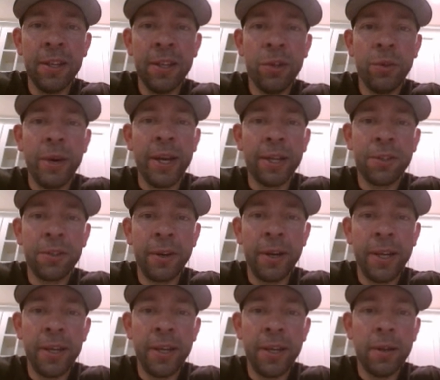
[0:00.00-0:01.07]
2x,
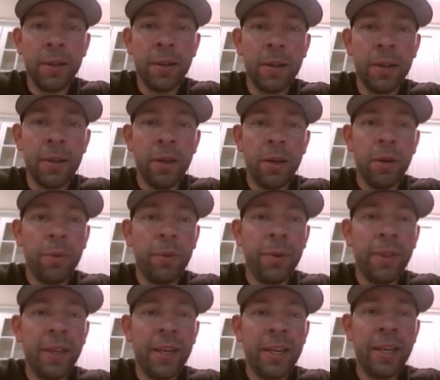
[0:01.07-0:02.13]
right? We're
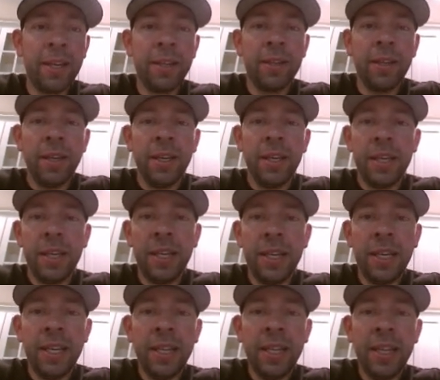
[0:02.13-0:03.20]
thinking
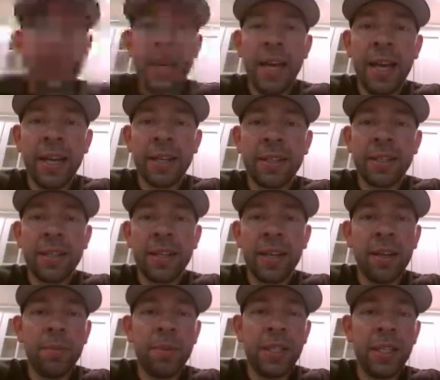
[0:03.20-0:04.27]
e to the x
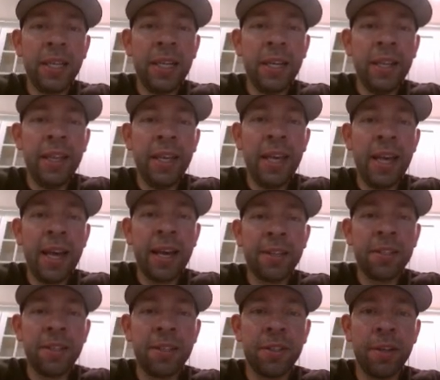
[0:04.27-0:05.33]
times e to the
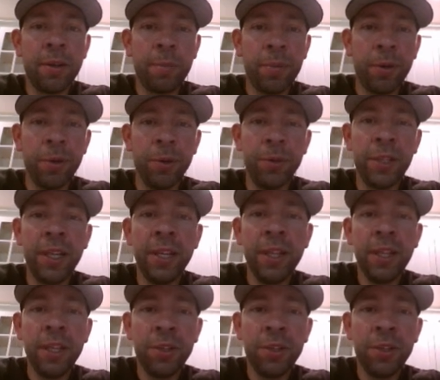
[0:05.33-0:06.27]
x is going to produce e to the